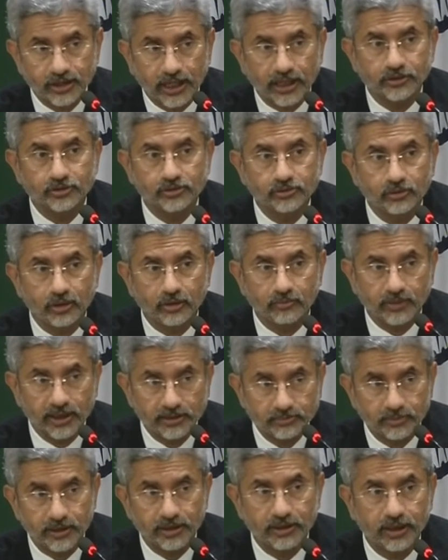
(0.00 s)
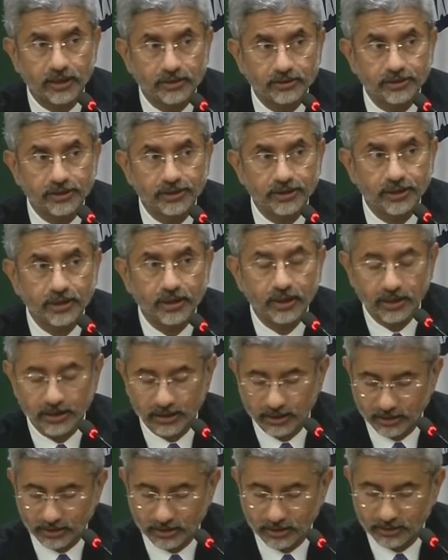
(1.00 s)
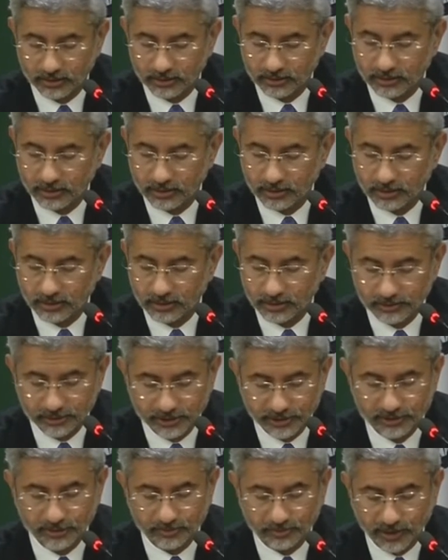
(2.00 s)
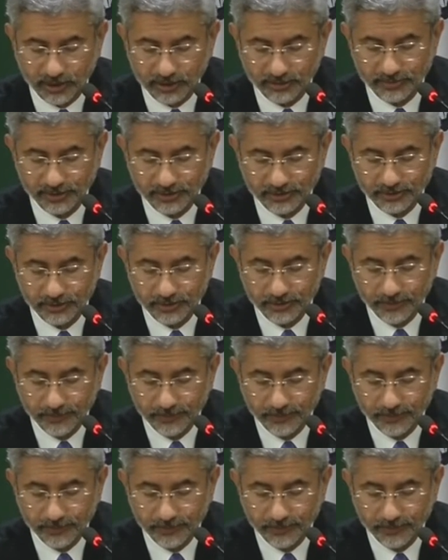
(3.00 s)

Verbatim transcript: statue of Mahatma Gandhi uh, uh, near the Parliament,